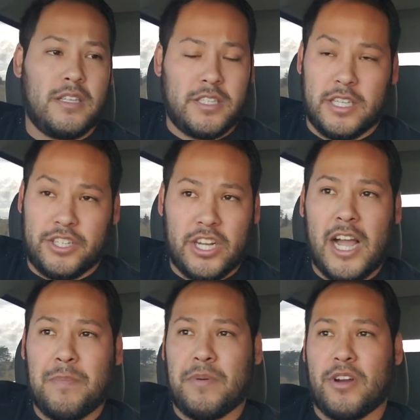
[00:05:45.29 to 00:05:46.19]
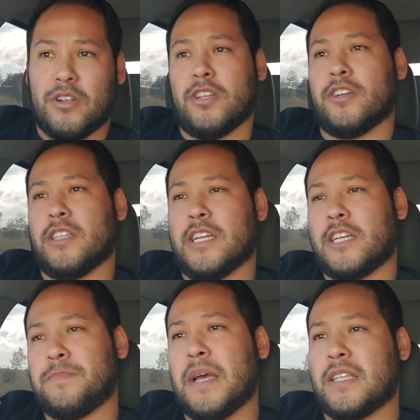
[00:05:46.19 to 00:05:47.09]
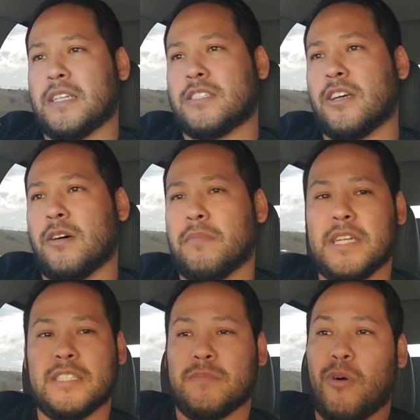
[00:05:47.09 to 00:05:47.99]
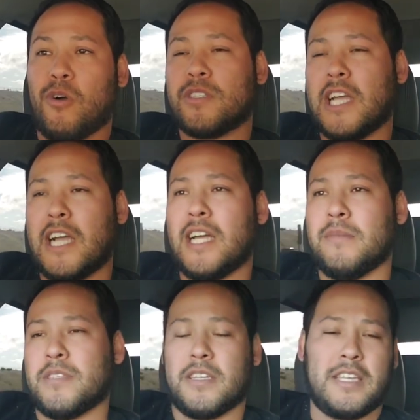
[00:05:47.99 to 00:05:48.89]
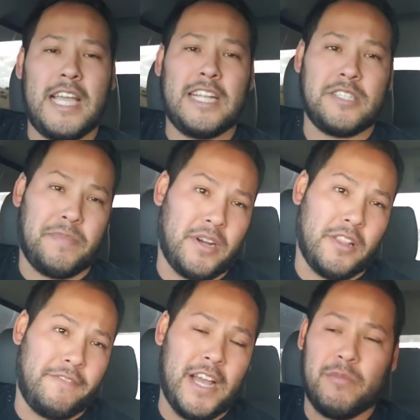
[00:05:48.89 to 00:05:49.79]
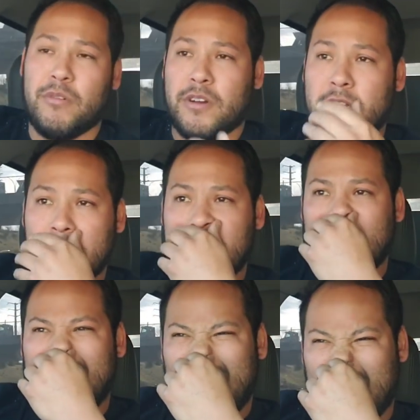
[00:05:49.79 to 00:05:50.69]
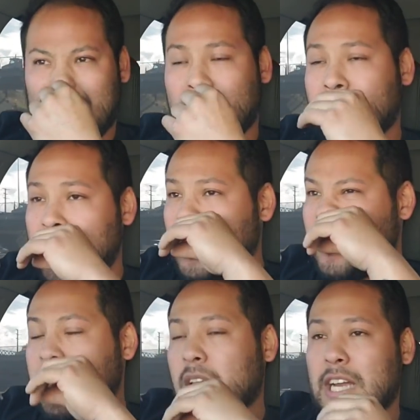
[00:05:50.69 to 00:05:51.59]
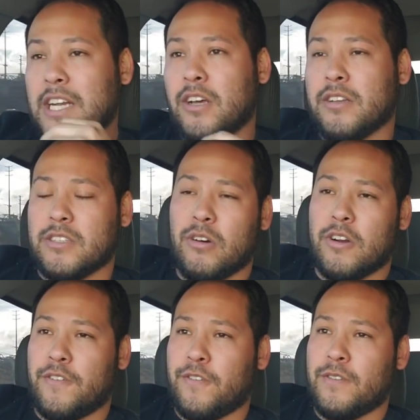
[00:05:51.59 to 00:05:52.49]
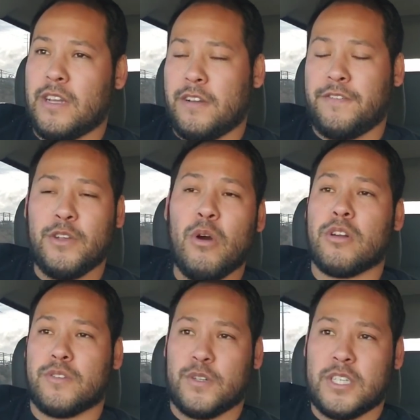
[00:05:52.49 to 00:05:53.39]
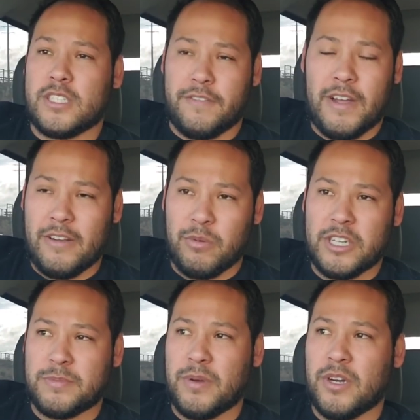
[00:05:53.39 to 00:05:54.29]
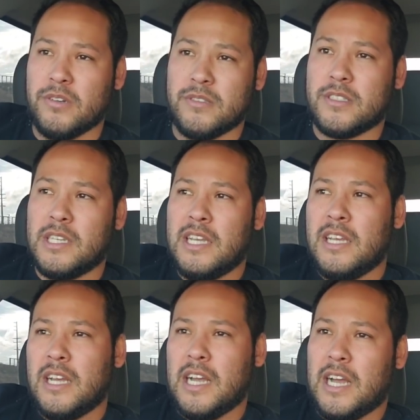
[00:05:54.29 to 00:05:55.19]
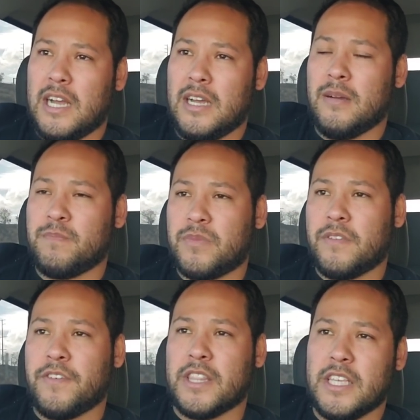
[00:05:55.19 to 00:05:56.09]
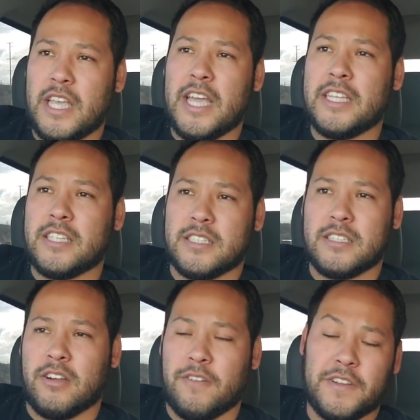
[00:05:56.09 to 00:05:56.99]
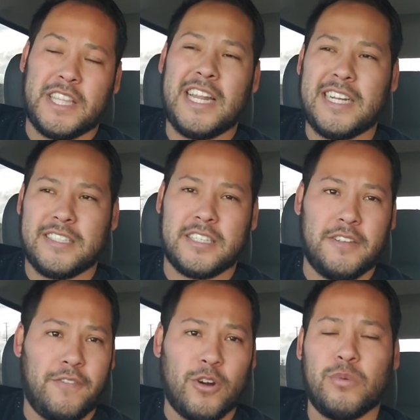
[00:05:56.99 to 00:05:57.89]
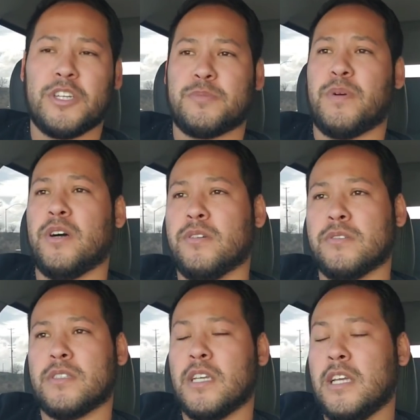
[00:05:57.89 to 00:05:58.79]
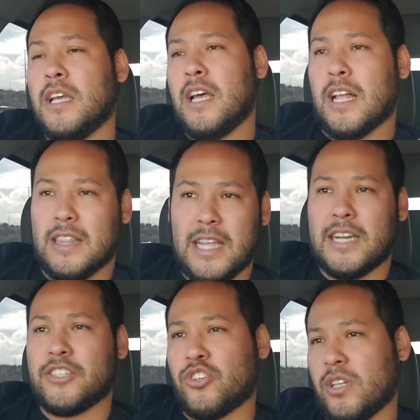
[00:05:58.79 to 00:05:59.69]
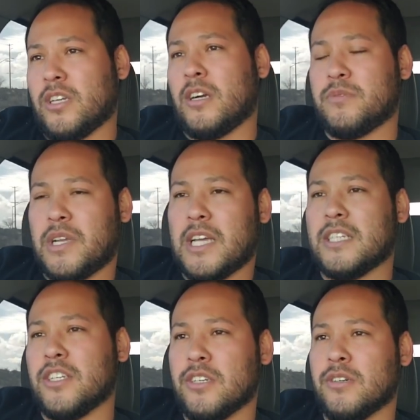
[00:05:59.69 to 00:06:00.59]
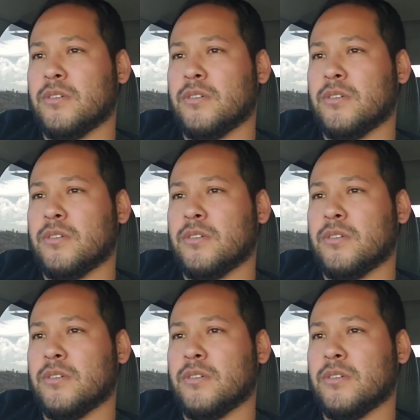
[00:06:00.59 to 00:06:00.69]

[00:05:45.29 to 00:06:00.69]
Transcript: the shop earlier than expected. So it means more time to catch up on all the fab work. Uh, I know there's an order a few orders for 65 wishbones, uh, 58 to, or 59 to 64 wishbones. A lot of trailing arms you gotta do